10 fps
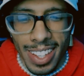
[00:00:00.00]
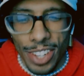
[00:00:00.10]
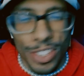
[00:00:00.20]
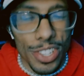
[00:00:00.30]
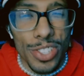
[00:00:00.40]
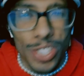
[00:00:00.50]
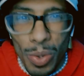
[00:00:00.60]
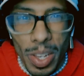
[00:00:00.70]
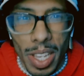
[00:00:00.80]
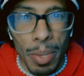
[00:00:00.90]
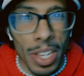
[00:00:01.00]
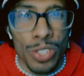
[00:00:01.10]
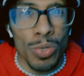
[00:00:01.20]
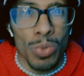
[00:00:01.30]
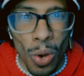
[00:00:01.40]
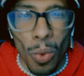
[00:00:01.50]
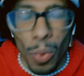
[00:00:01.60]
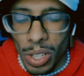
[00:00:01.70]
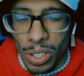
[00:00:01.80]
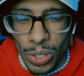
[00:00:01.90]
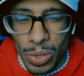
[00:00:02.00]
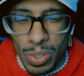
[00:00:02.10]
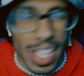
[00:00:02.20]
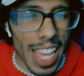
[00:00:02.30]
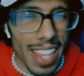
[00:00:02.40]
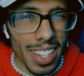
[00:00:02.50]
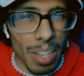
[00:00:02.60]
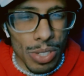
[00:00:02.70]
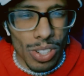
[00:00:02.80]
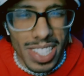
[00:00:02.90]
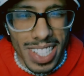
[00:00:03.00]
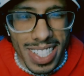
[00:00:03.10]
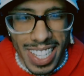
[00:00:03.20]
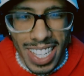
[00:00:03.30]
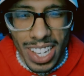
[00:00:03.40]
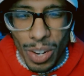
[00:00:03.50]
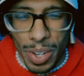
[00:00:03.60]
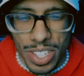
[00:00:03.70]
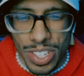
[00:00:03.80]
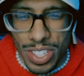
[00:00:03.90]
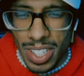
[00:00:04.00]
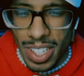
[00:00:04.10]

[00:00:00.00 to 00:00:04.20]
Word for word: You're just doing it because you don't want to lose, and that comes across as ego-ish.